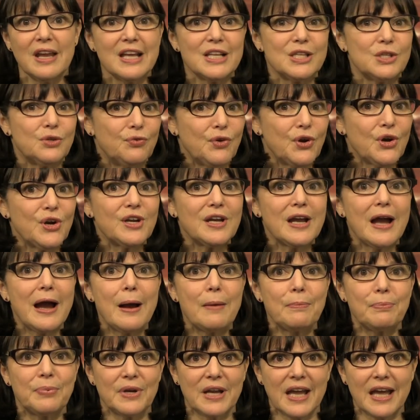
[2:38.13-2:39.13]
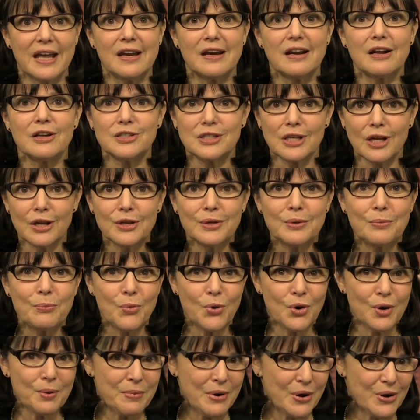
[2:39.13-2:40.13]
it's very complicated. I'll tell you
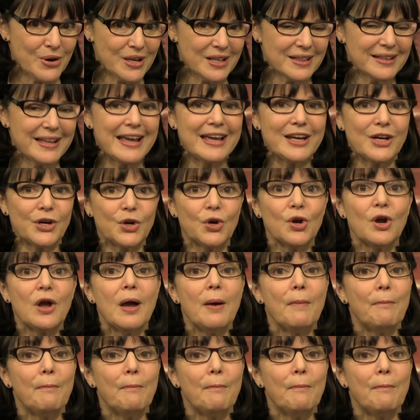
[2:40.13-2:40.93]
more about it later.